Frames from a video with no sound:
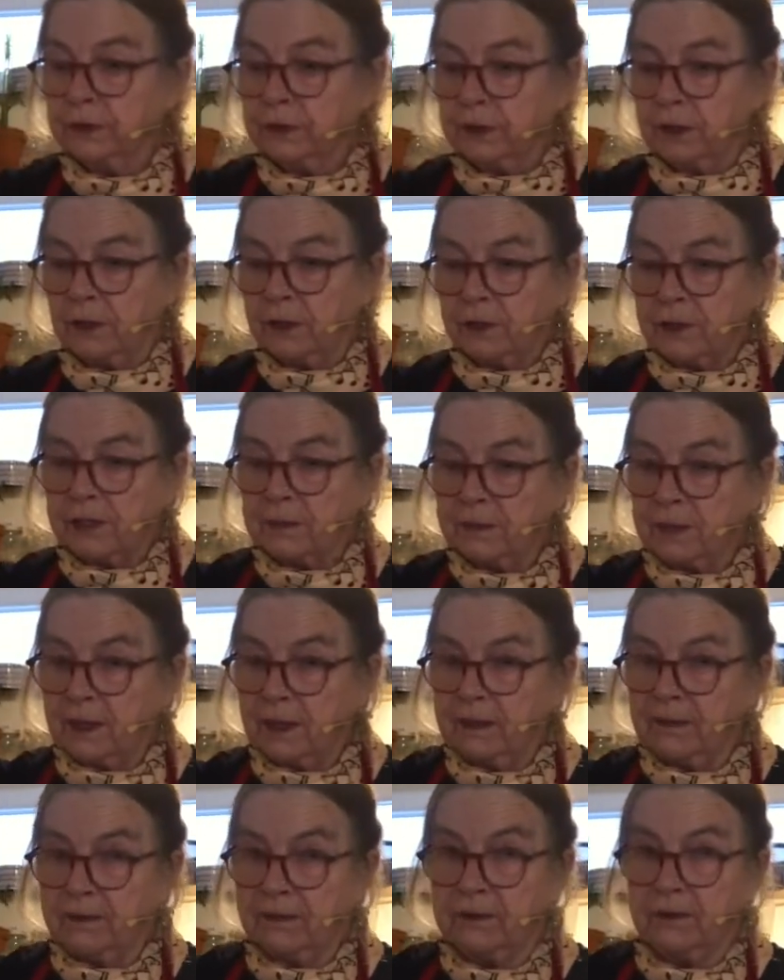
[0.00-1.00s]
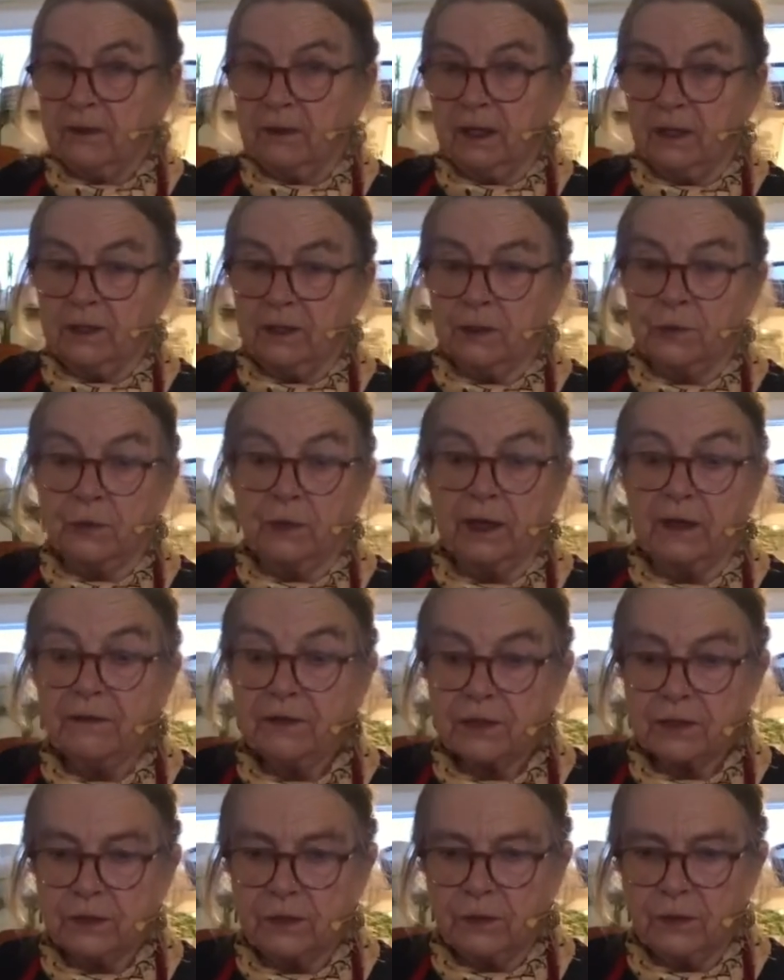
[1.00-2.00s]
It looks a bit like a
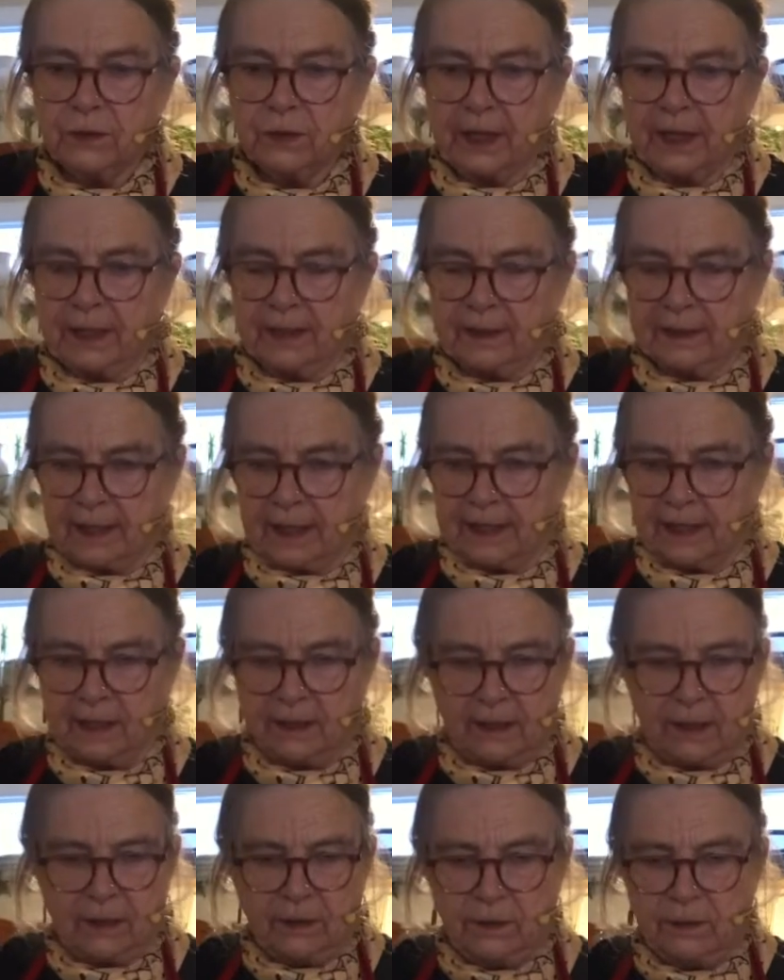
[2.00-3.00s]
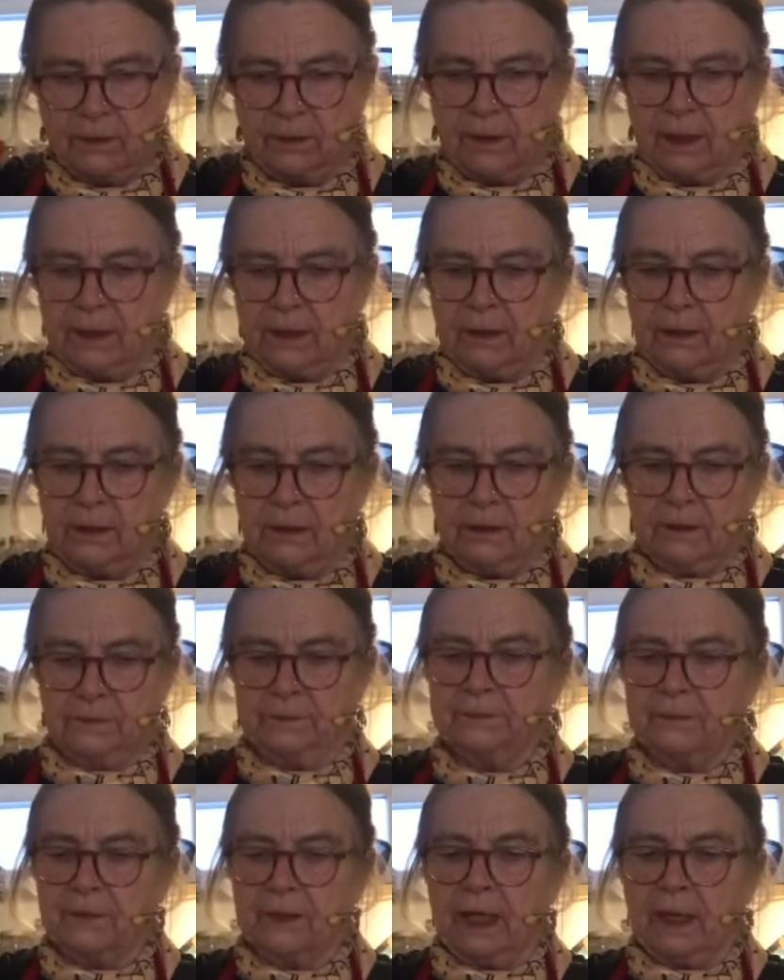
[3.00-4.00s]
gravestone, and like a
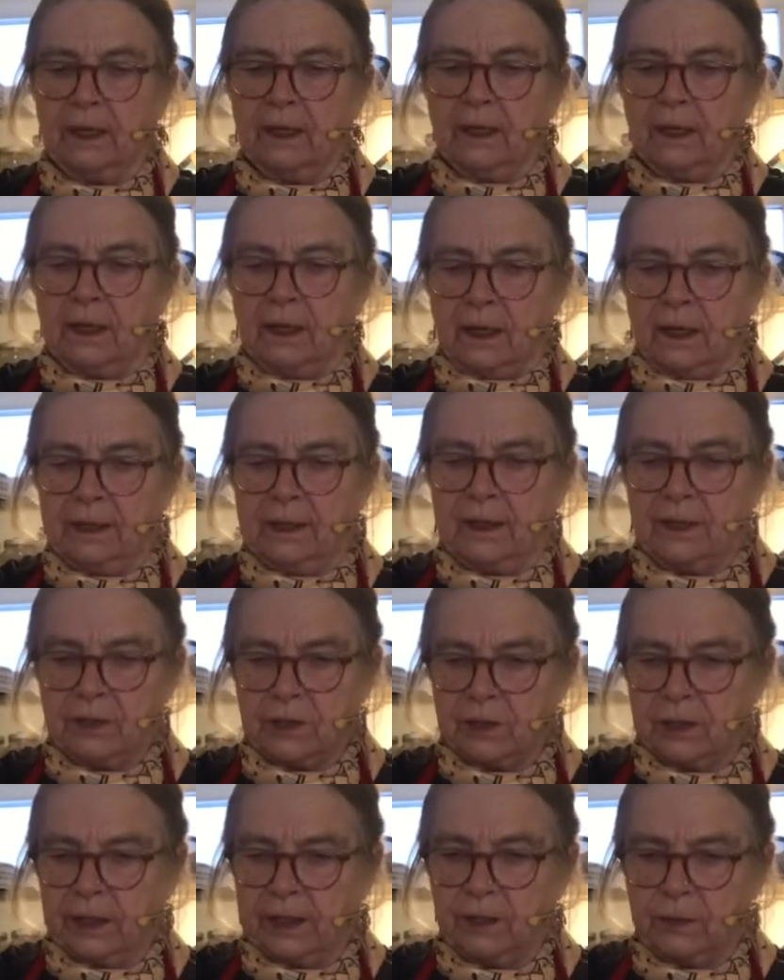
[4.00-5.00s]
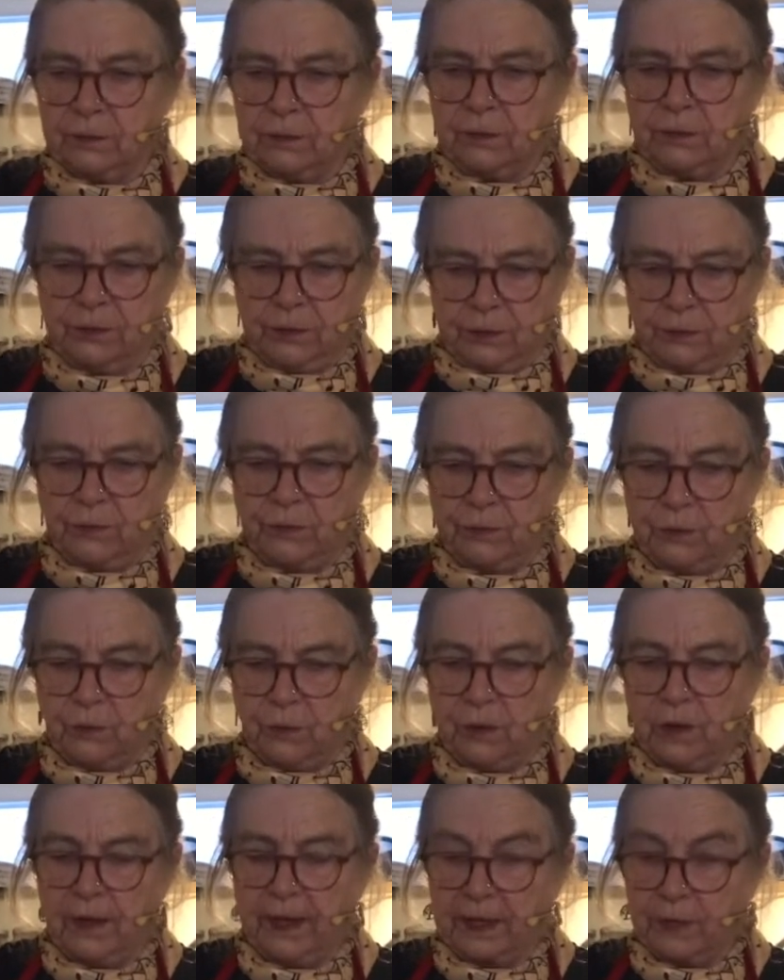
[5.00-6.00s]
kitchen, like a
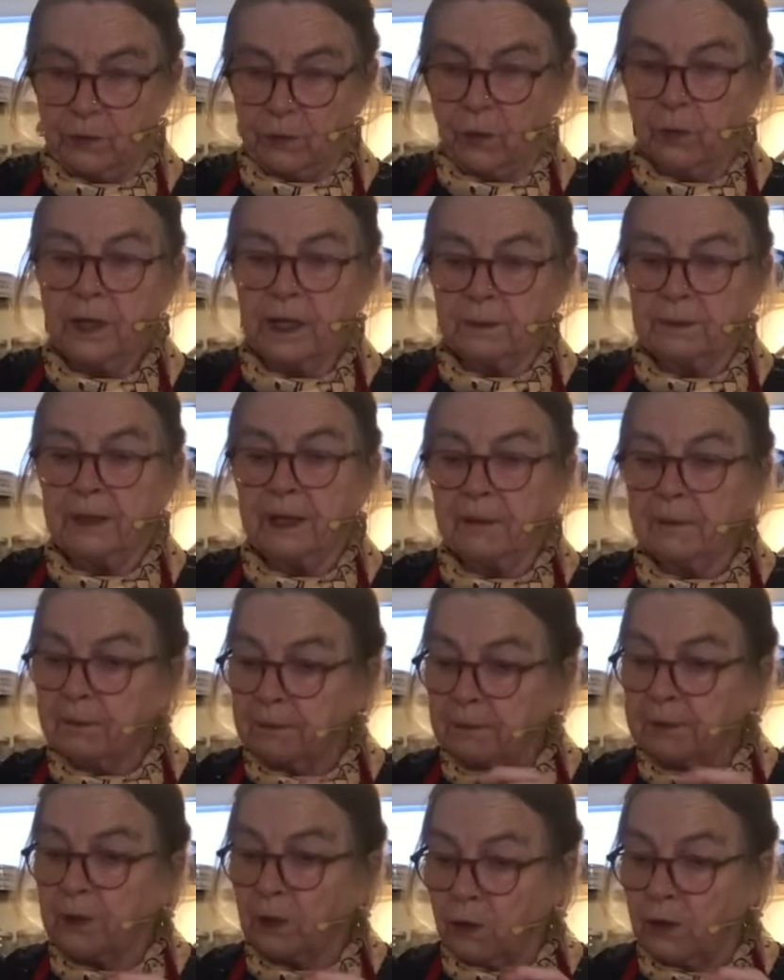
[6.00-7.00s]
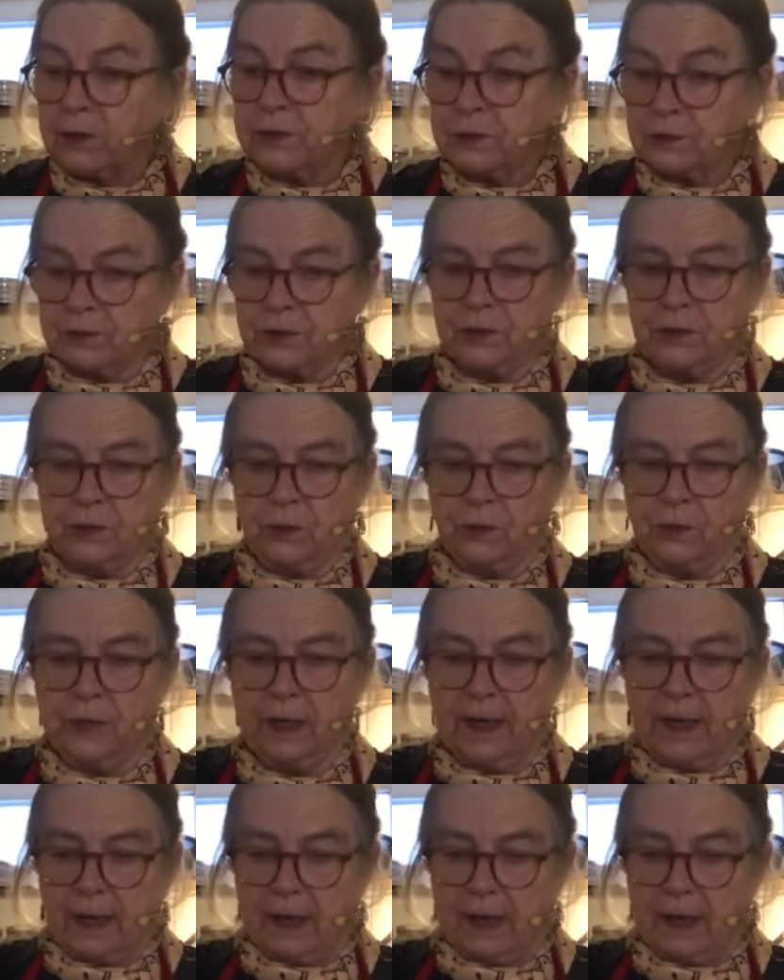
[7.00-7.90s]
roller, like a rolling pin, but also stone.